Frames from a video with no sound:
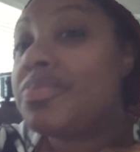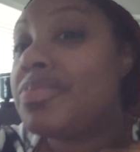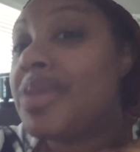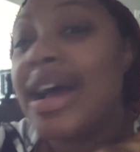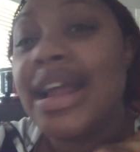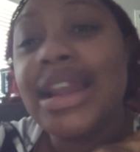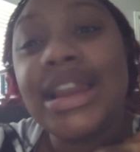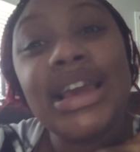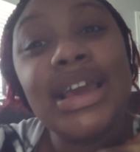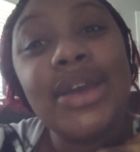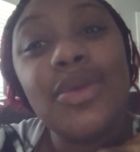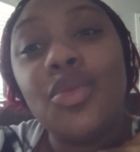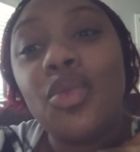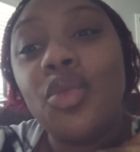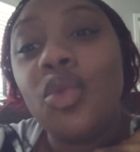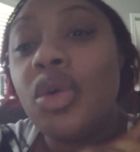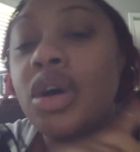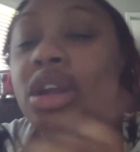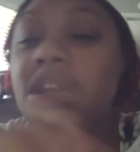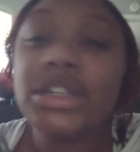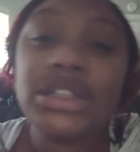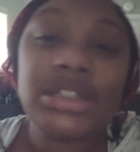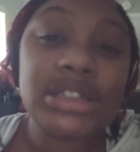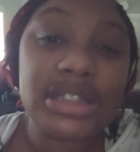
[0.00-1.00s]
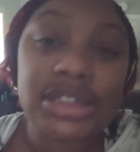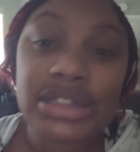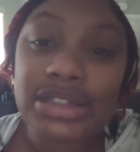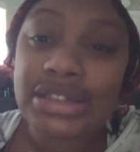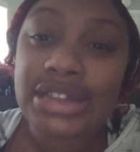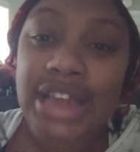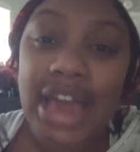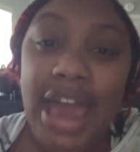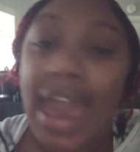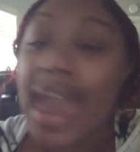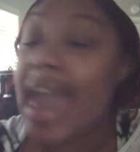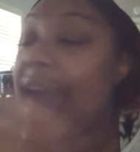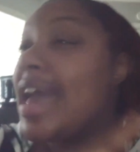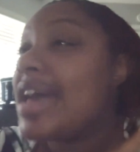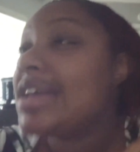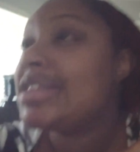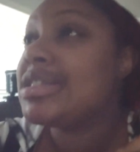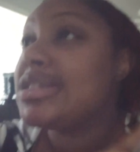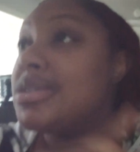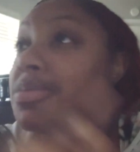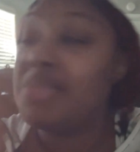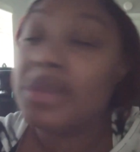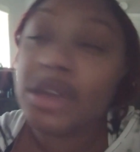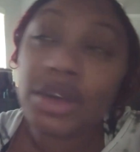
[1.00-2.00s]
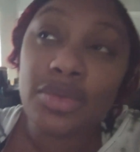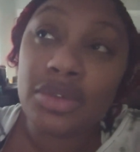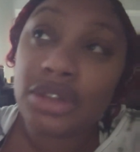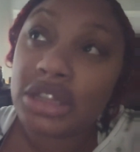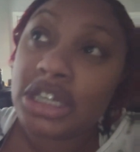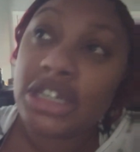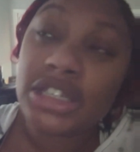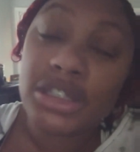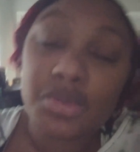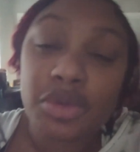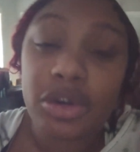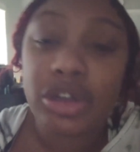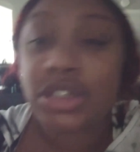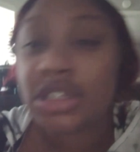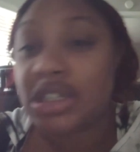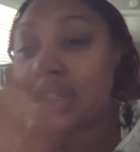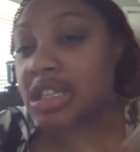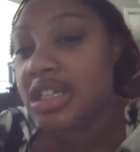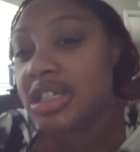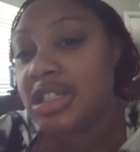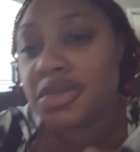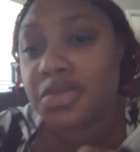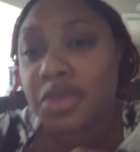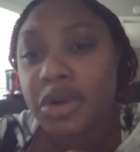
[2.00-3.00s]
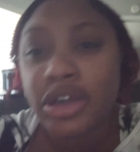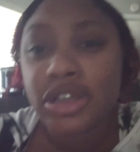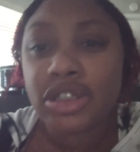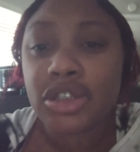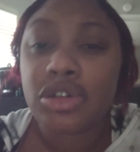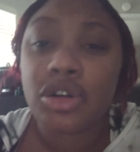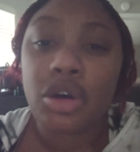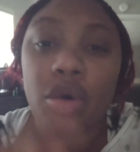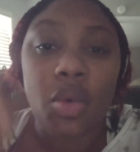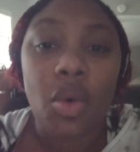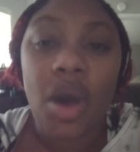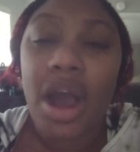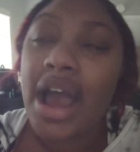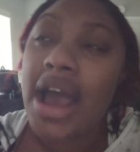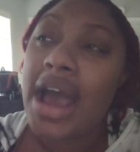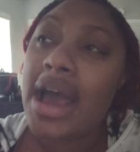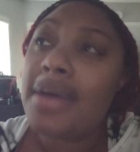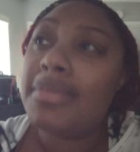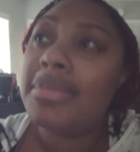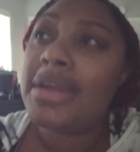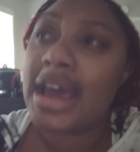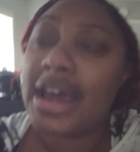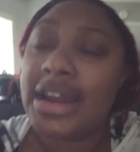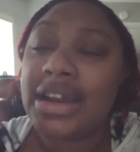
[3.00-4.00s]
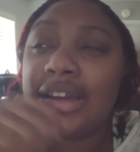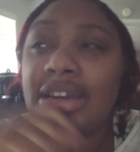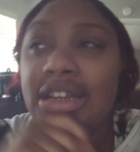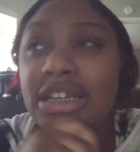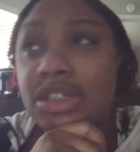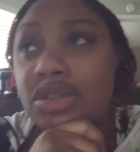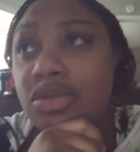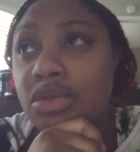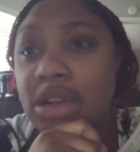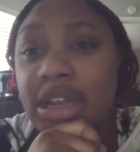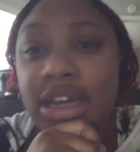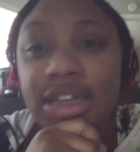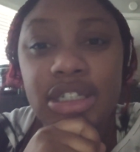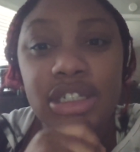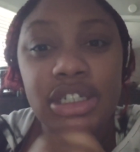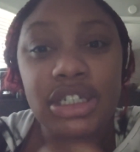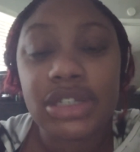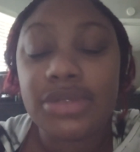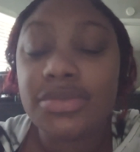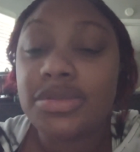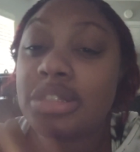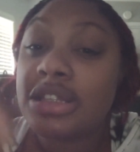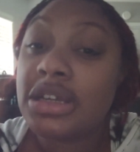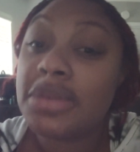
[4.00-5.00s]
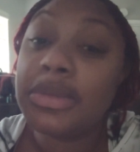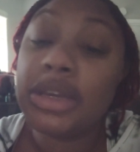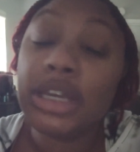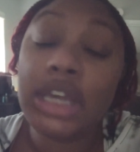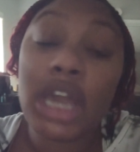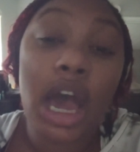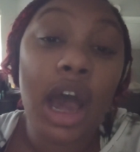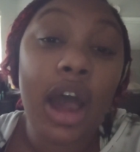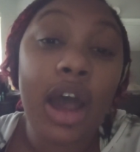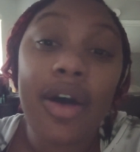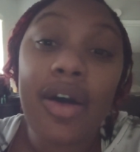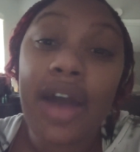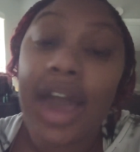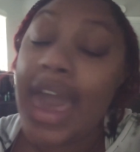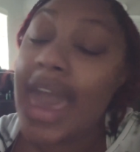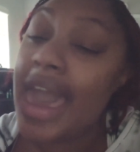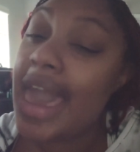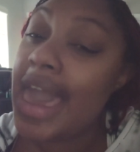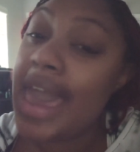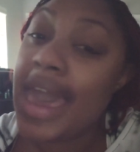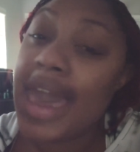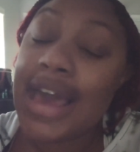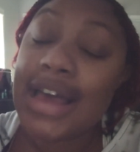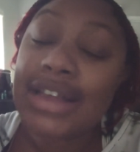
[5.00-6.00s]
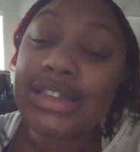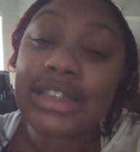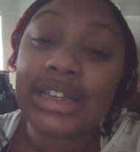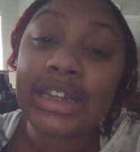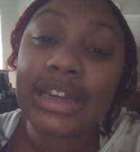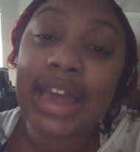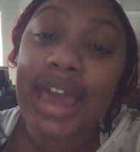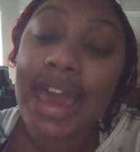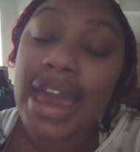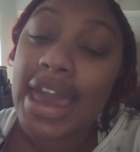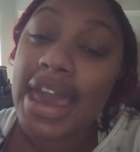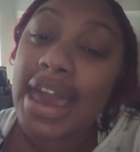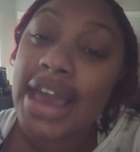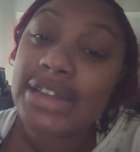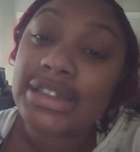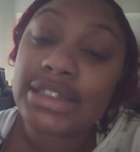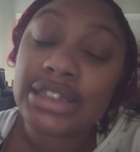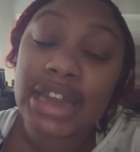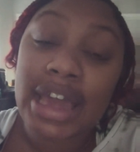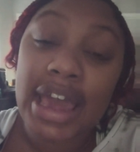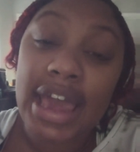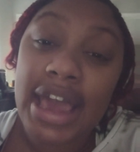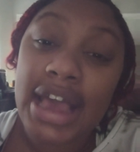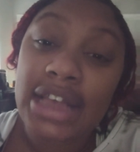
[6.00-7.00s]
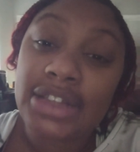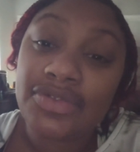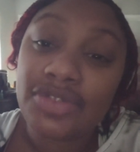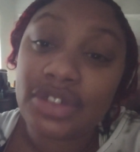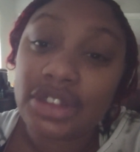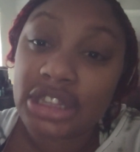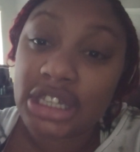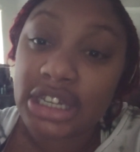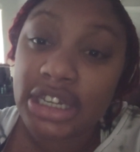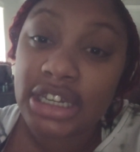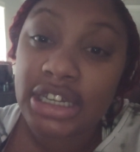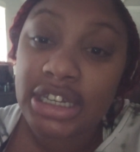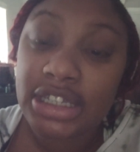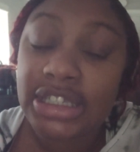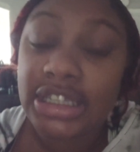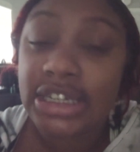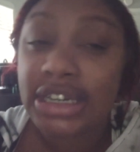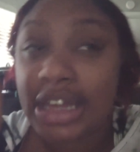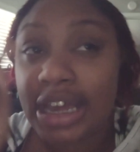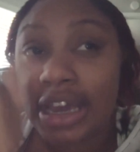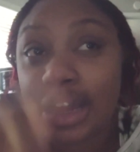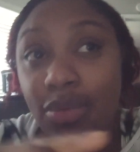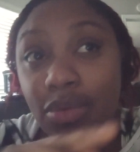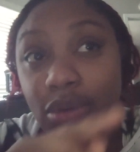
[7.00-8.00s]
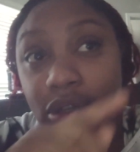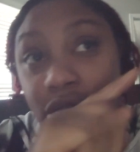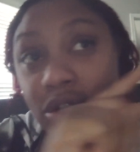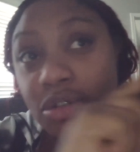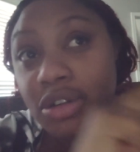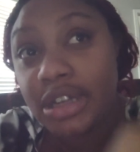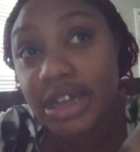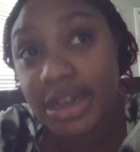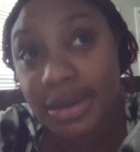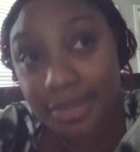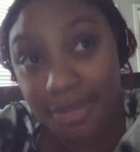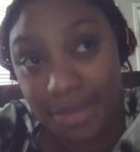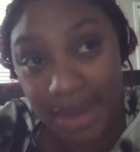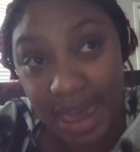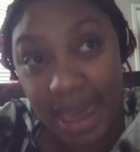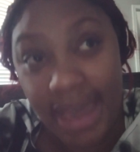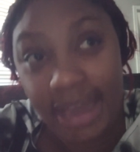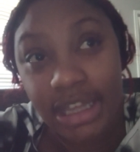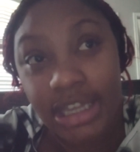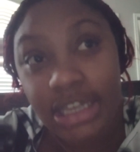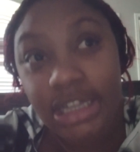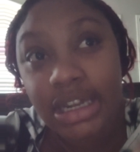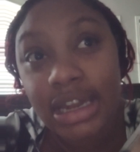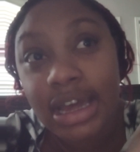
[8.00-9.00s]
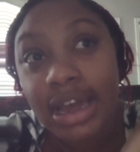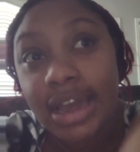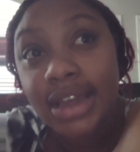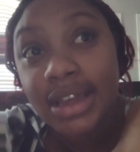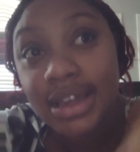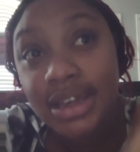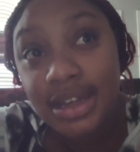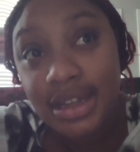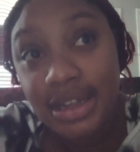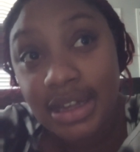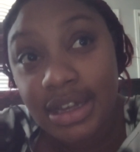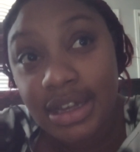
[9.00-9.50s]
Probably asked to be with this person, or why I'm not in this relationship. Some of y'all ask for things, and now when you look back, you're like,